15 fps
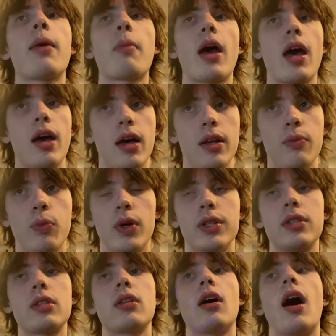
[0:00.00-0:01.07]
in my head
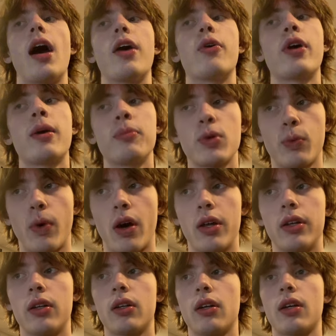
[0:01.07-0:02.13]
was Iona him to 1,